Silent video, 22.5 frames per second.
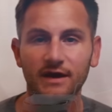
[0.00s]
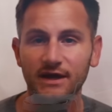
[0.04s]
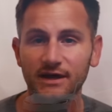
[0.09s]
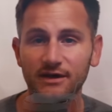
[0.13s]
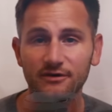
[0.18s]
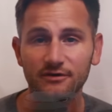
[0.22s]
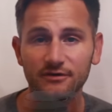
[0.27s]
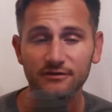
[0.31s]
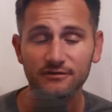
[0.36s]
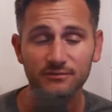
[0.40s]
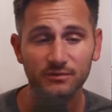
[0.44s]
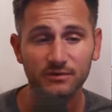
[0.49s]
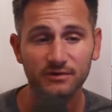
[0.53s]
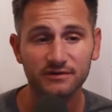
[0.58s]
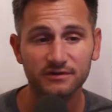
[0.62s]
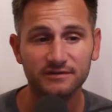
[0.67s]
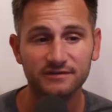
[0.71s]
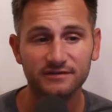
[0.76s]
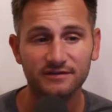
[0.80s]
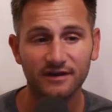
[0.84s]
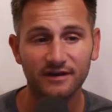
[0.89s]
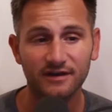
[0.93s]
Haters will
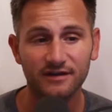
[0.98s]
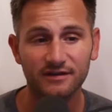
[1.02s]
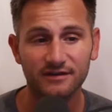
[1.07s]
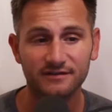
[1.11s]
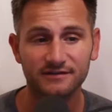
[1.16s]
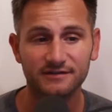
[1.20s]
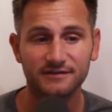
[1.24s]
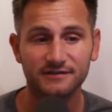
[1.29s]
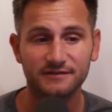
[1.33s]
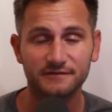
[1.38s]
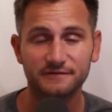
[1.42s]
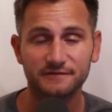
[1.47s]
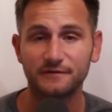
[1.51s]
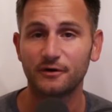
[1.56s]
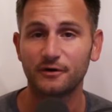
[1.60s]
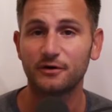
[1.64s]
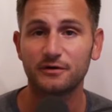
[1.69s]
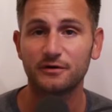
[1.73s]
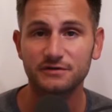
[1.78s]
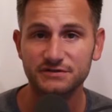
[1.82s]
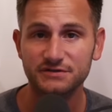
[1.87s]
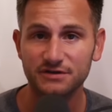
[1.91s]
say this is
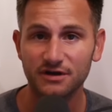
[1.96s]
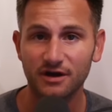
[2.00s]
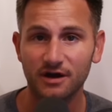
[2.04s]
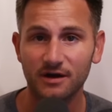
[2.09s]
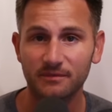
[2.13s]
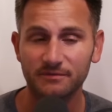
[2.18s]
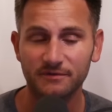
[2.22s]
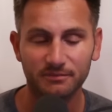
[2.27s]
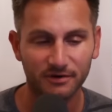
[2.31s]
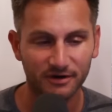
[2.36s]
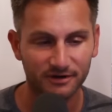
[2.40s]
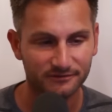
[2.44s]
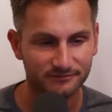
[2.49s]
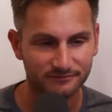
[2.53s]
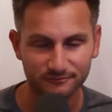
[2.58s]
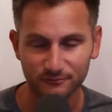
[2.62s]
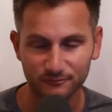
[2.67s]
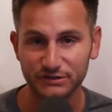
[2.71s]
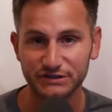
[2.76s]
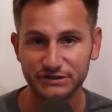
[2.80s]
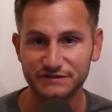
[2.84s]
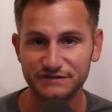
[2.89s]
Photoshopped, but
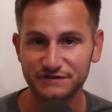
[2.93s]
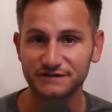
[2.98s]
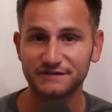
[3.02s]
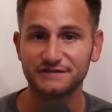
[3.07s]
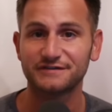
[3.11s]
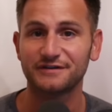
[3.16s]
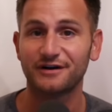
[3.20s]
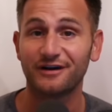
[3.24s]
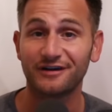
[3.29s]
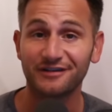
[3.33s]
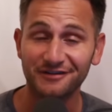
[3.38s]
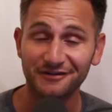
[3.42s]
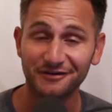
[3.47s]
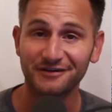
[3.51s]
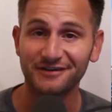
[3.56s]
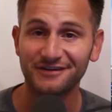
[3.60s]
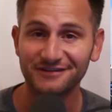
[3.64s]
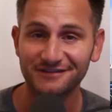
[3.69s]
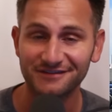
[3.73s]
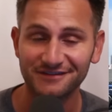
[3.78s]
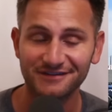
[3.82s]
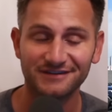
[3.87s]
we just saw there
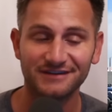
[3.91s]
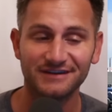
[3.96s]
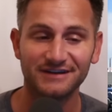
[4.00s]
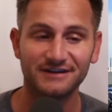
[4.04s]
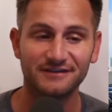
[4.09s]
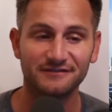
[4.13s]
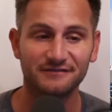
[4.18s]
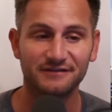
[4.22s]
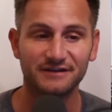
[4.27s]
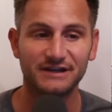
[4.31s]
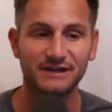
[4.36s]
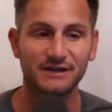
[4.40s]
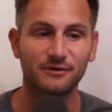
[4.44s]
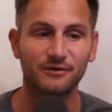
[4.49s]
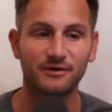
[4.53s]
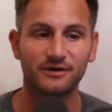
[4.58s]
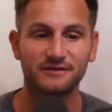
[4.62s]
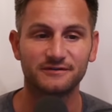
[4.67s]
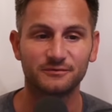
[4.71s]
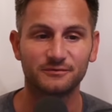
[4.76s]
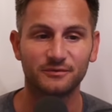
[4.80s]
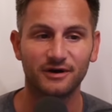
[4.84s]
is indeed video
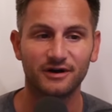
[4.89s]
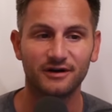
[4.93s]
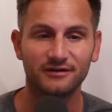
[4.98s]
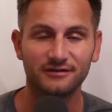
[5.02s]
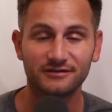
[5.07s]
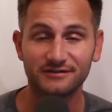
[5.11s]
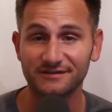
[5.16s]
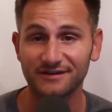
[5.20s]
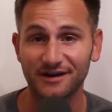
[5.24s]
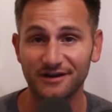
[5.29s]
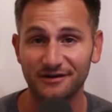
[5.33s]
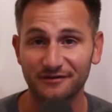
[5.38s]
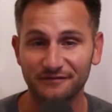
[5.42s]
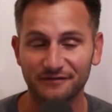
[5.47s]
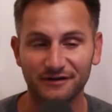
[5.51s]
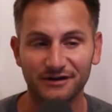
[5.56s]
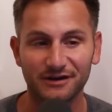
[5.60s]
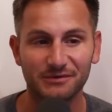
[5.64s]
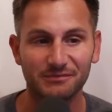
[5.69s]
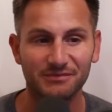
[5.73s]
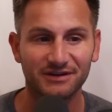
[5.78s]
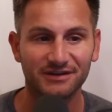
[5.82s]
as well. It's kind of funny